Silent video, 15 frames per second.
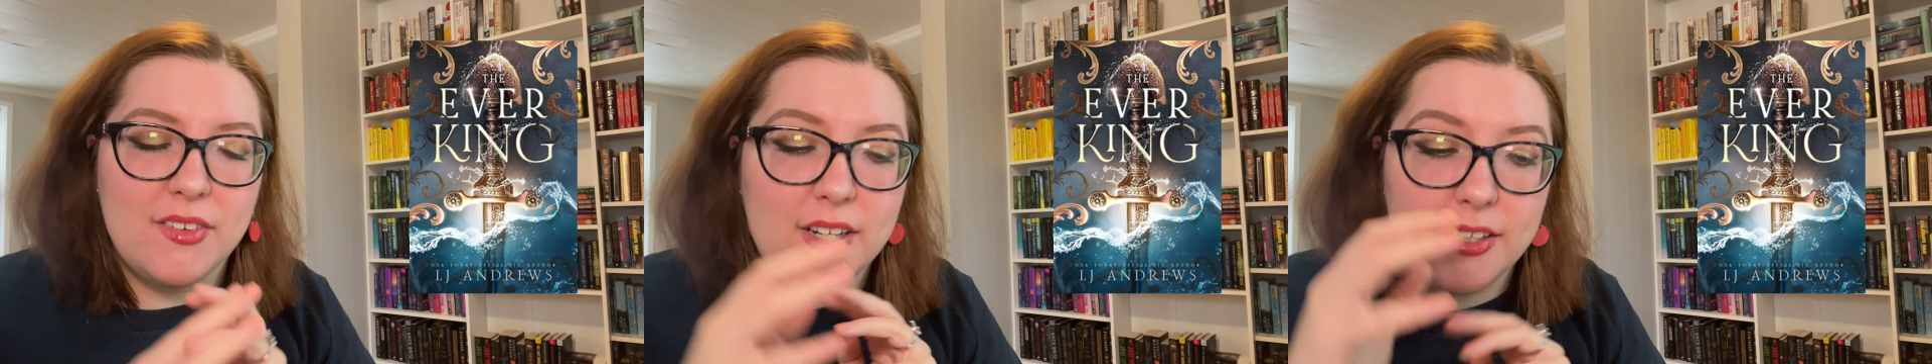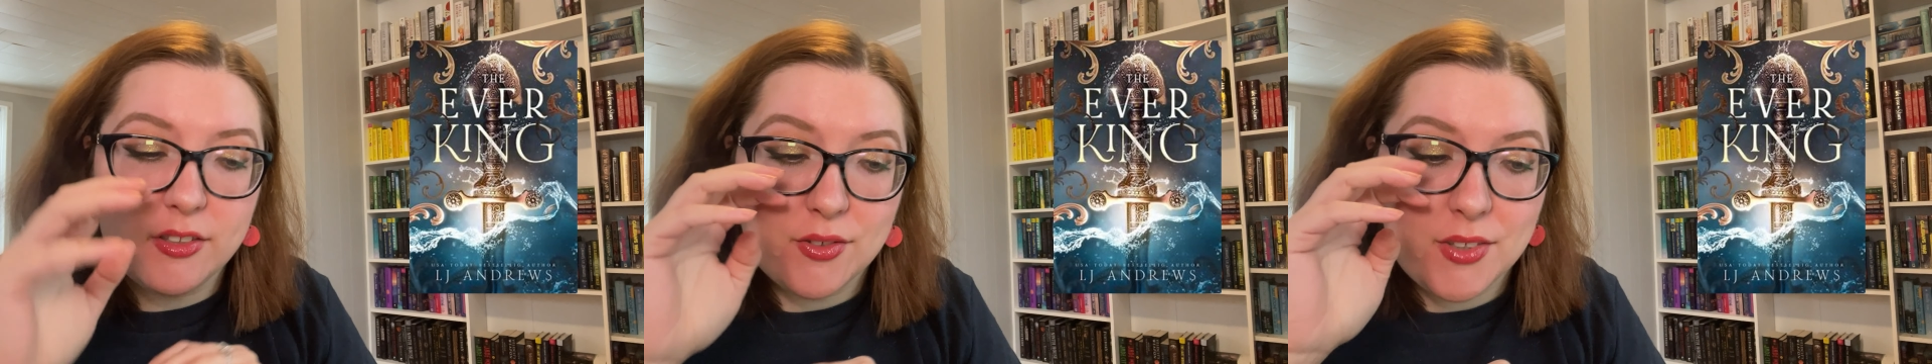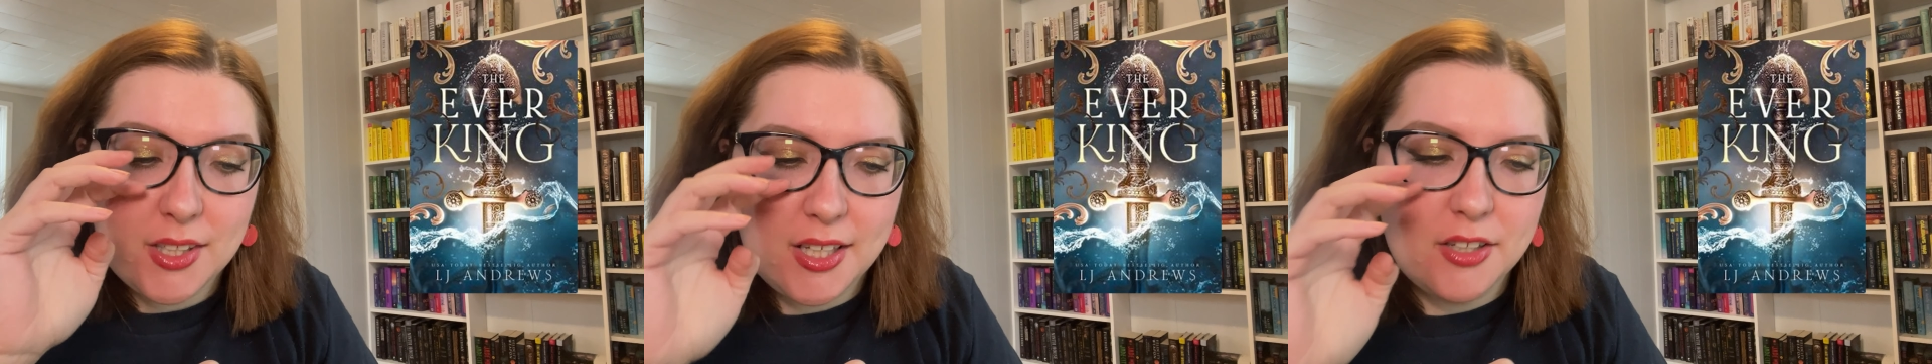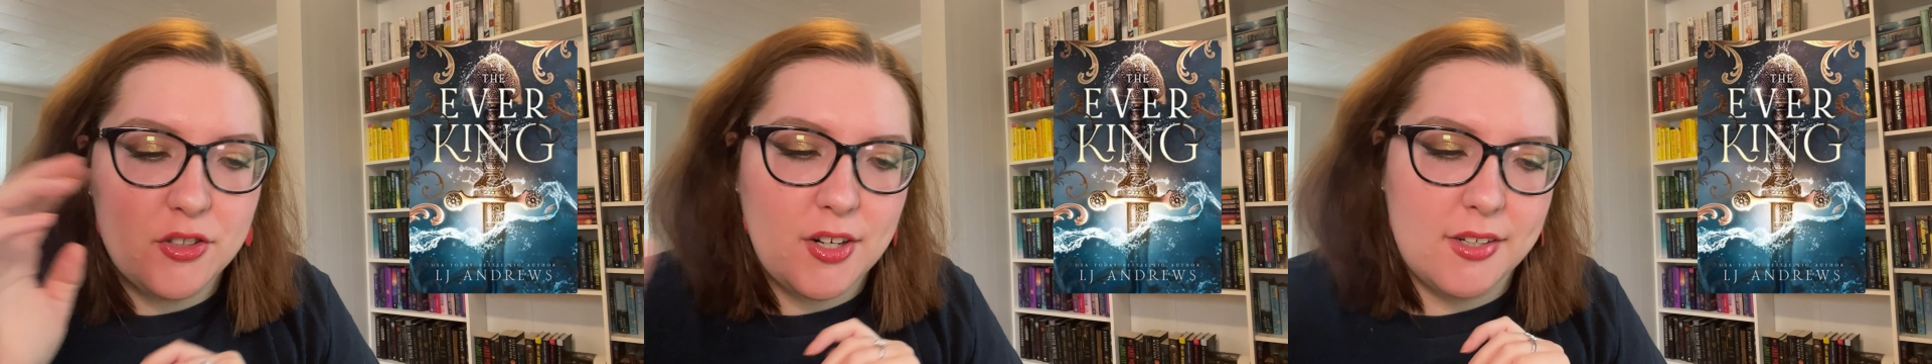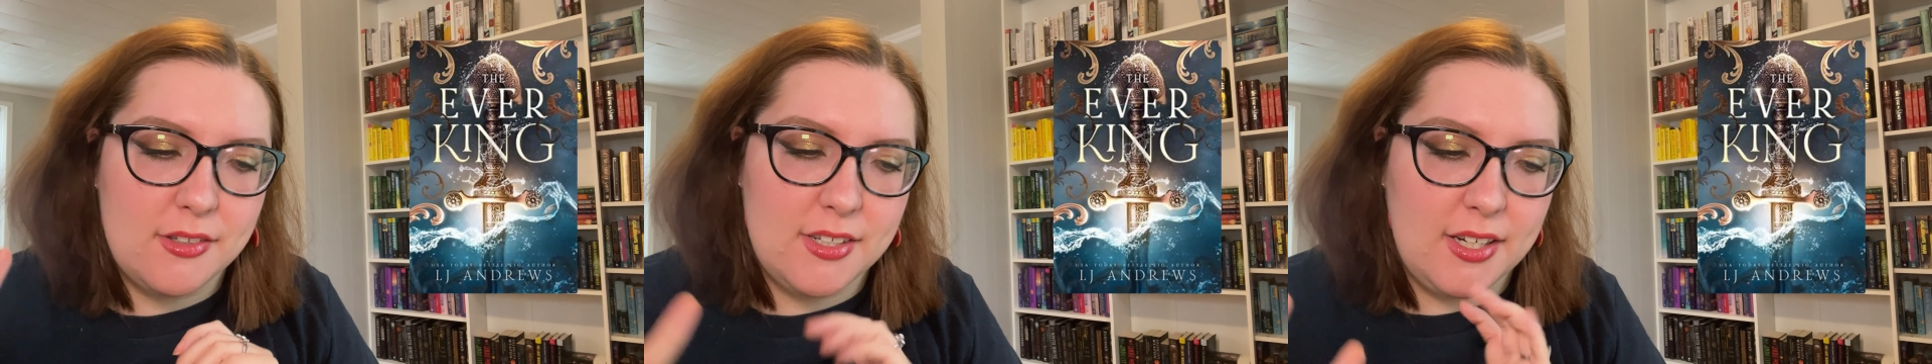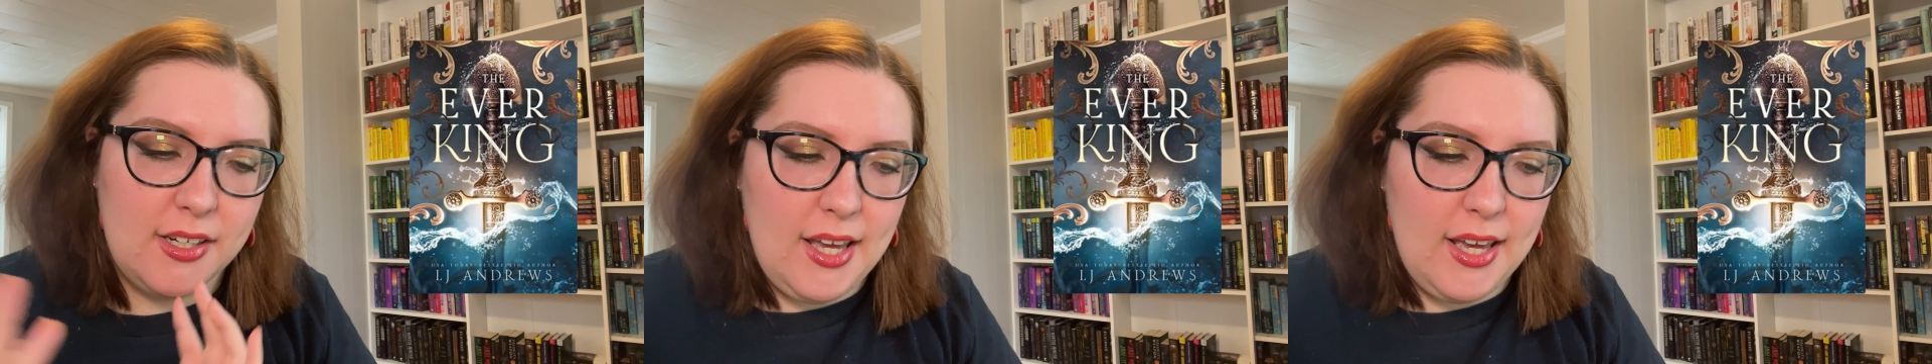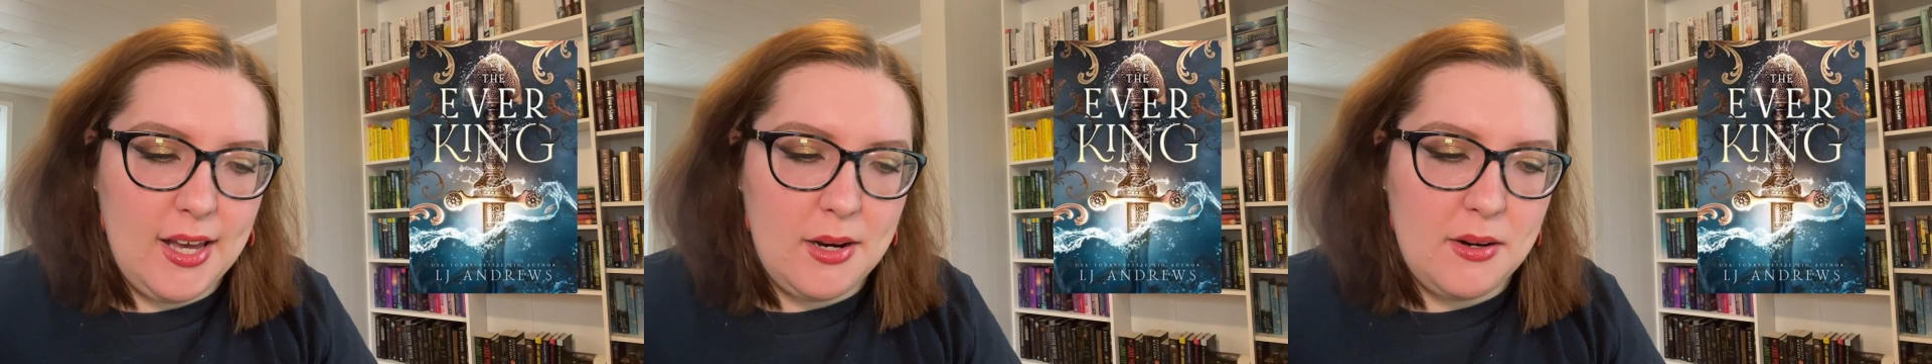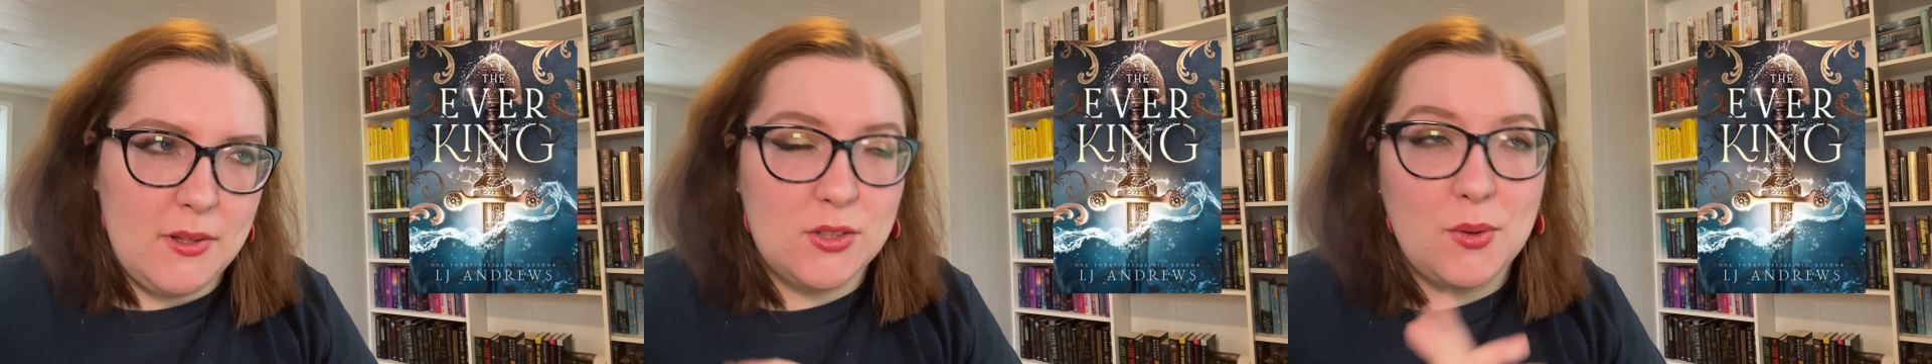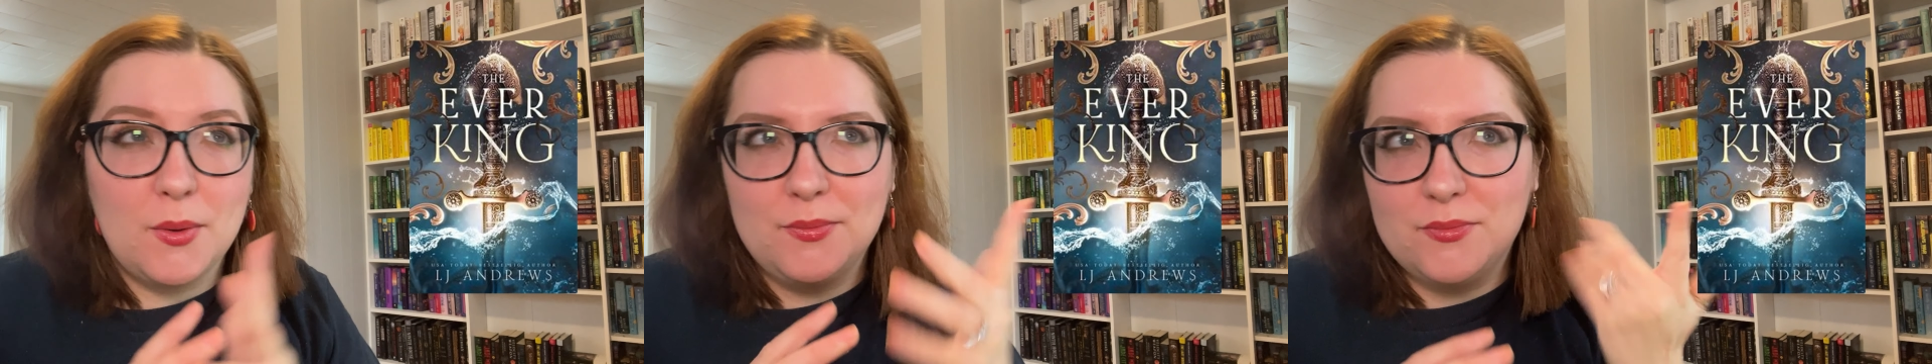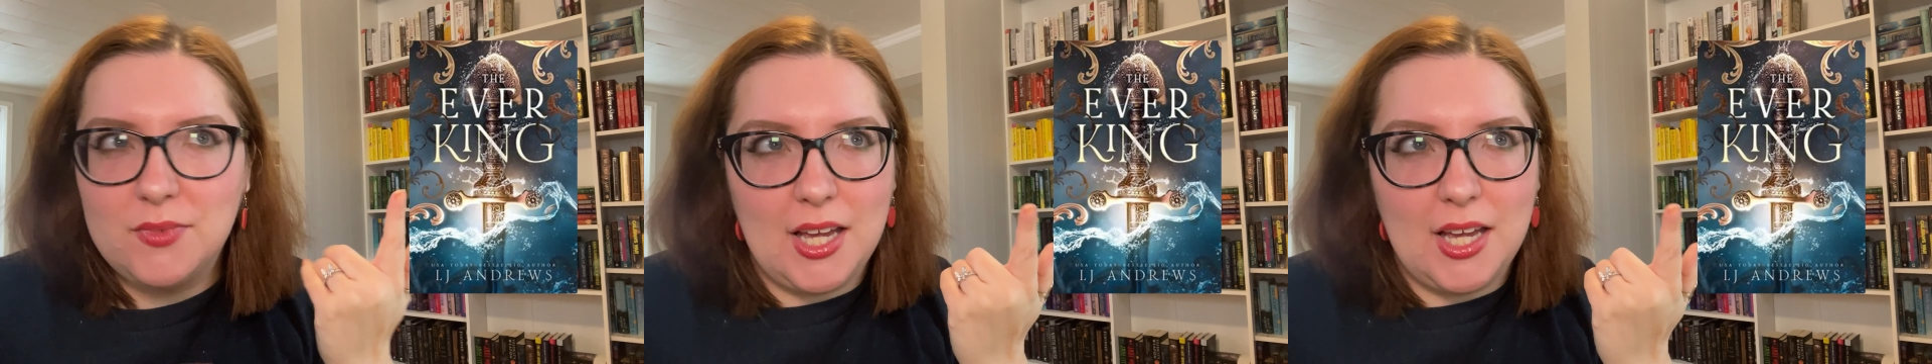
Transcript: and it's really interesting and so